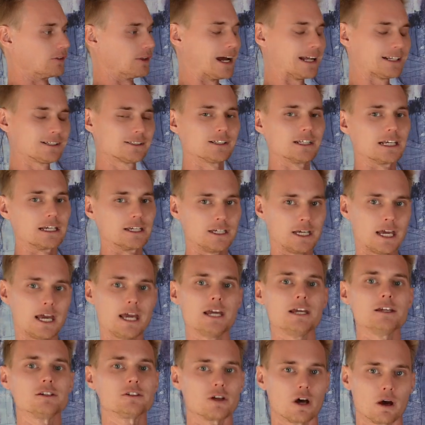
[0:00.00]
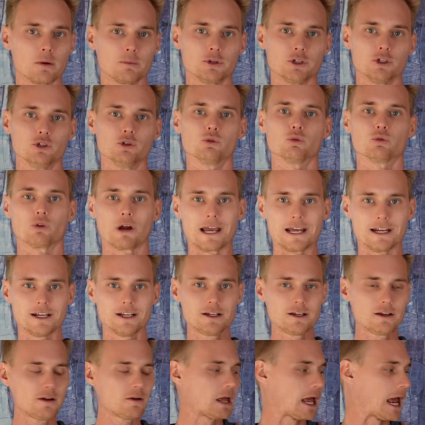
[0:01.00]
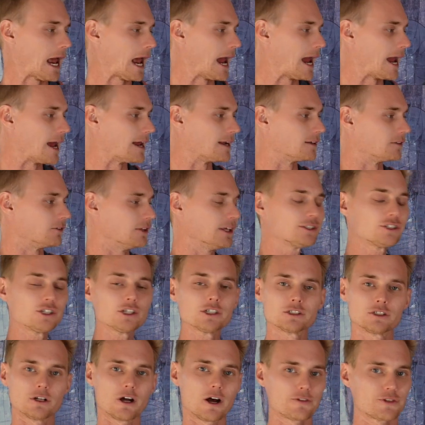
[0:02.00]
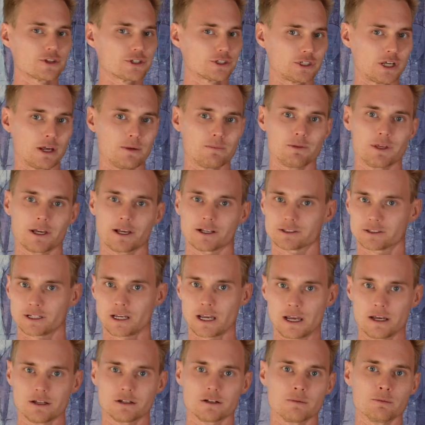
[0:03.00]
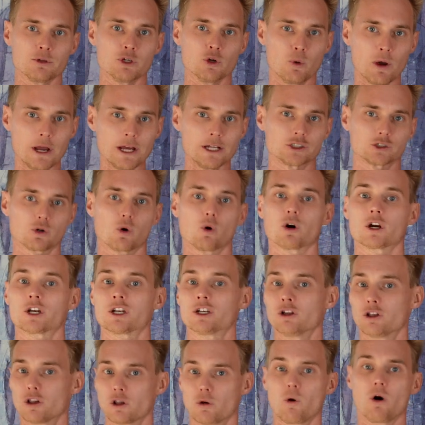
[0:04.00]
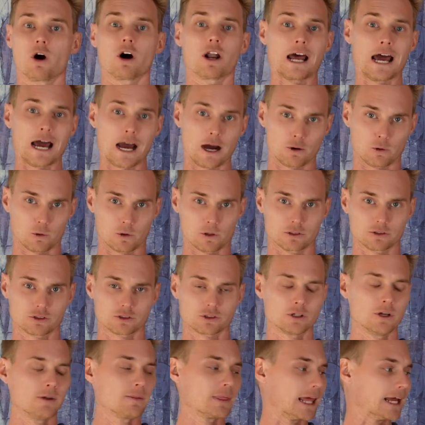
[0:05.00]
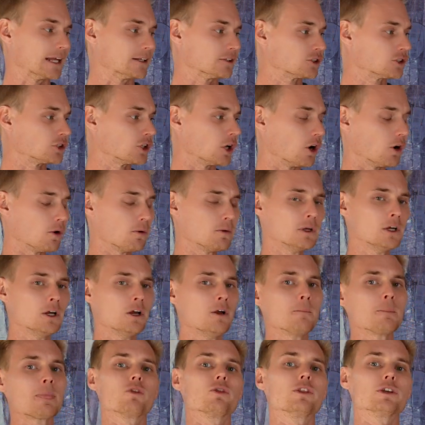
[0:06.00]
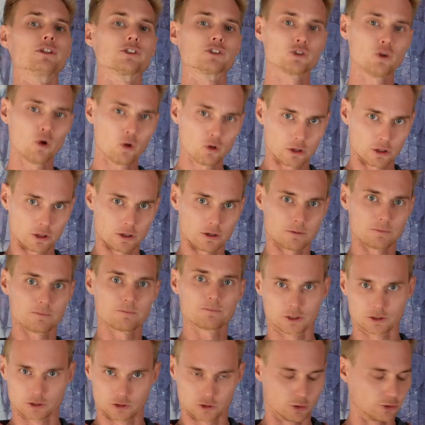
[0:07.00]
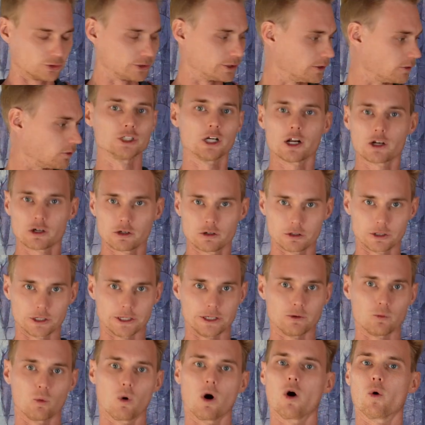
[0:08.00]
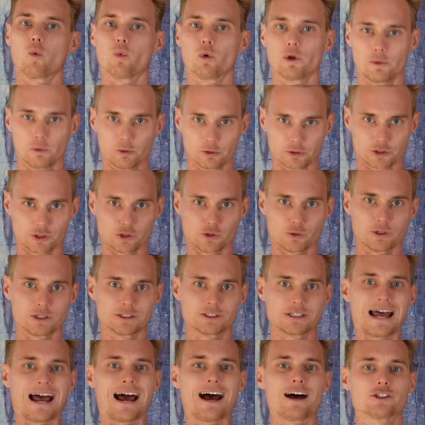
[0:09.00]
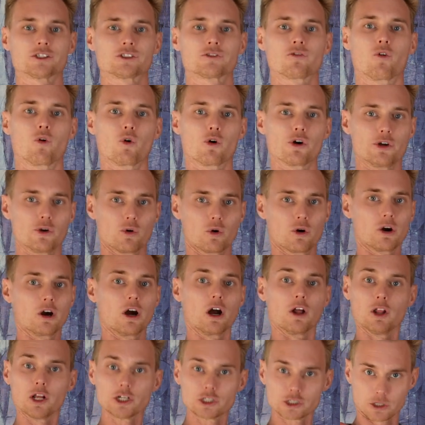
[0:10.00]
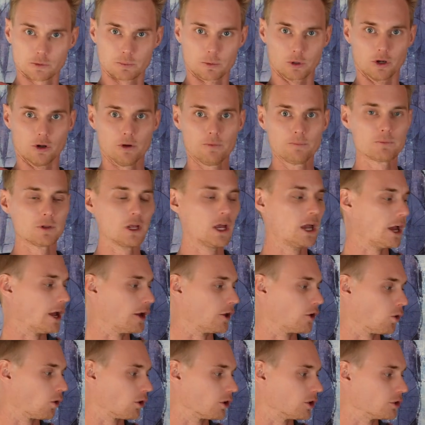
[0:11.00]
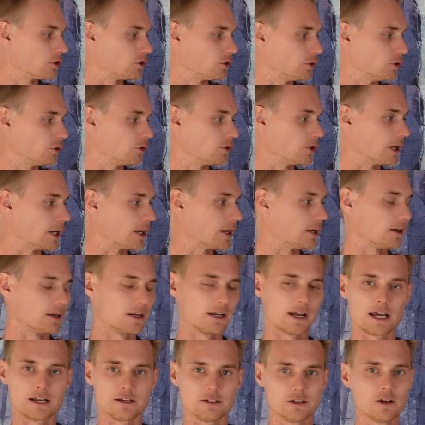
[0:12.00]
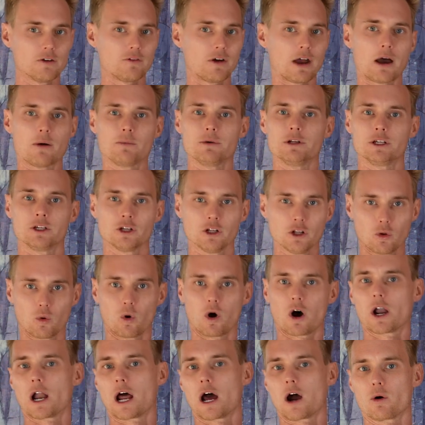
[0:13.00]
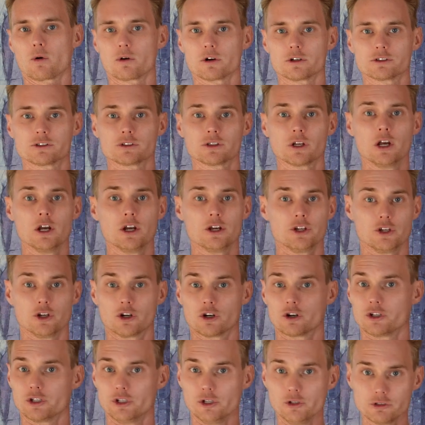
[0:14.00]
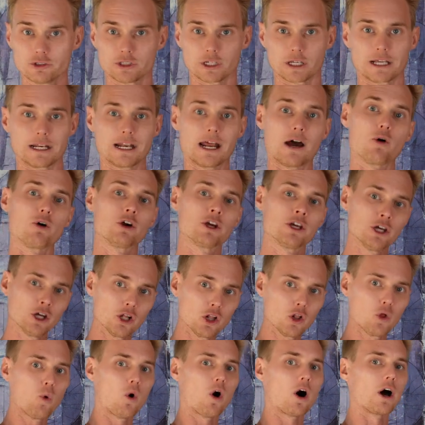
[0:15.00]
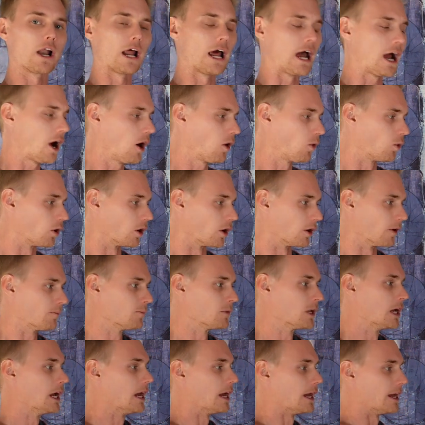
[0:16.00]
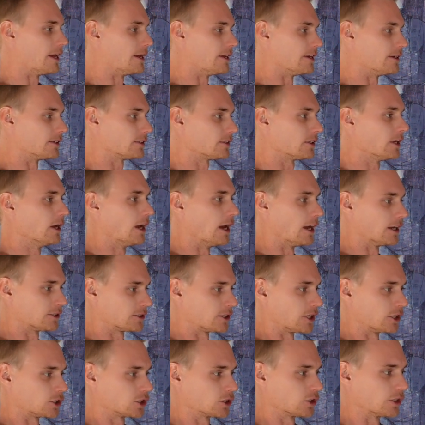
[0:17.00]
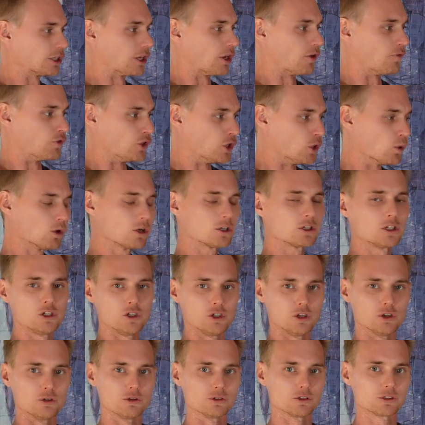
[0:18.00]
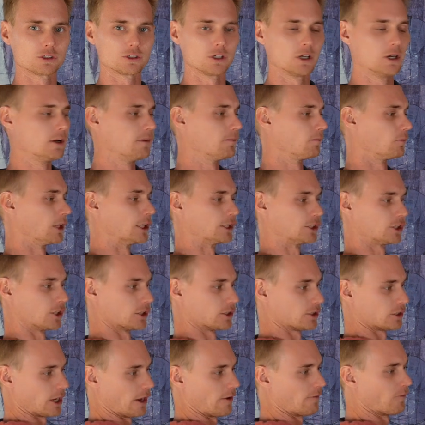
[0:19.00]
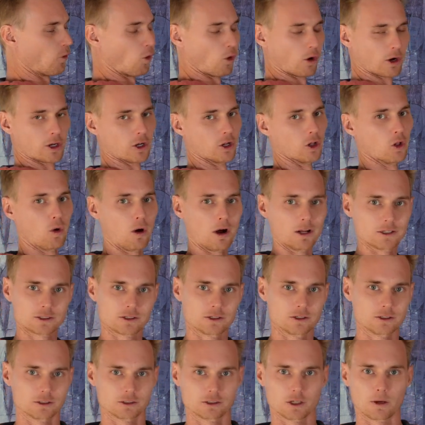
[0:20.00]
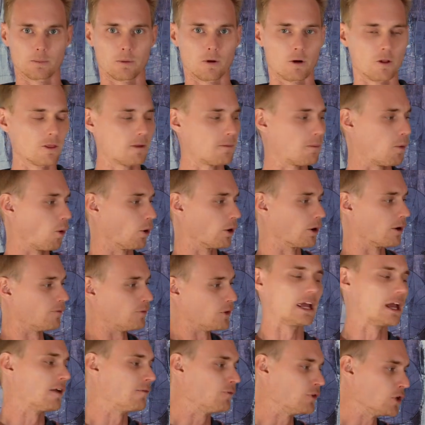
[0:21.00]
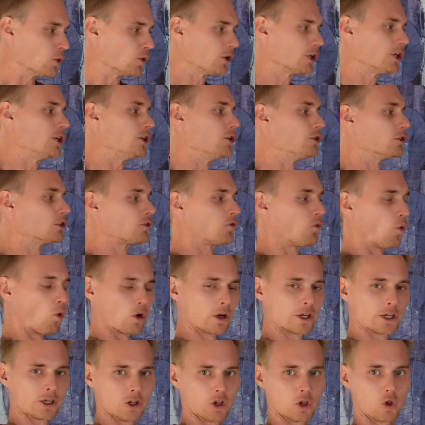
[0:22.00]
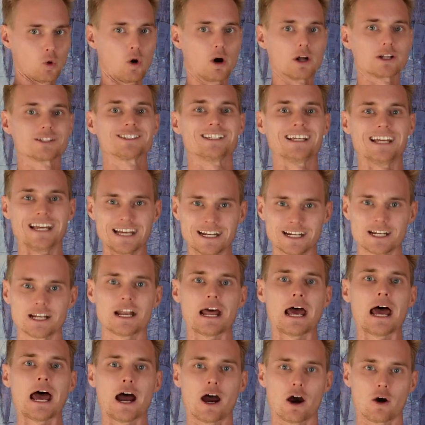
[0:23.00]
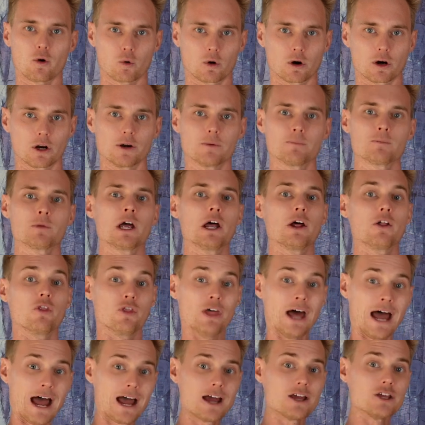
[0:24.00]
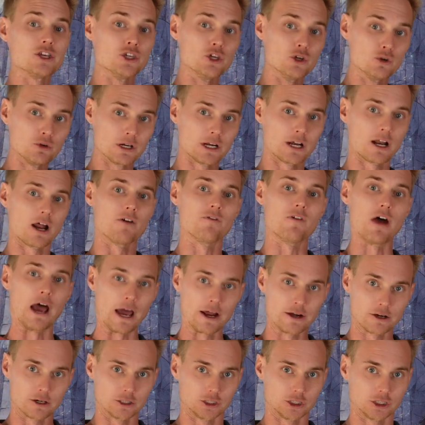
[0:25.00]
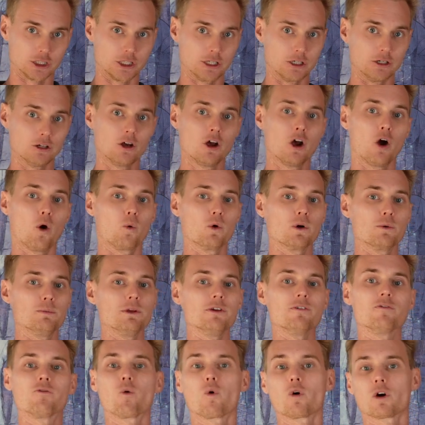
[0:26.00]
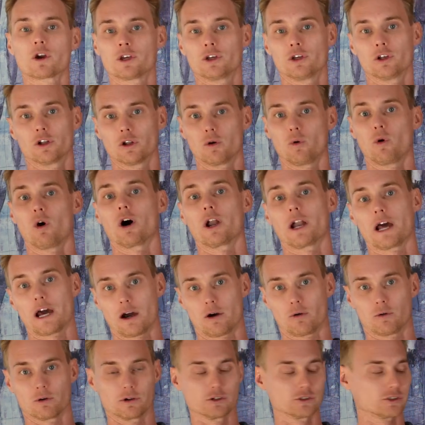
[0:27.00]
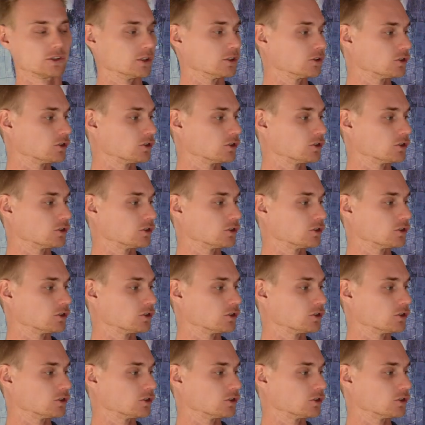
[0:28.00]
That's the kW rating, and this is not the same thing as kWh or kilowatt hours. And so the solar consultant, generally what we will do is ask for your electric bill in order to get an idea of how many kilowatt hours you're using. Now, a kilowatt hour is essentially, if you were to use, let's just say 4 kilowatts because it's up on the board, if you were to use 4 kilowatts in an hour, that unit of energy would be 4 kilowatt hours.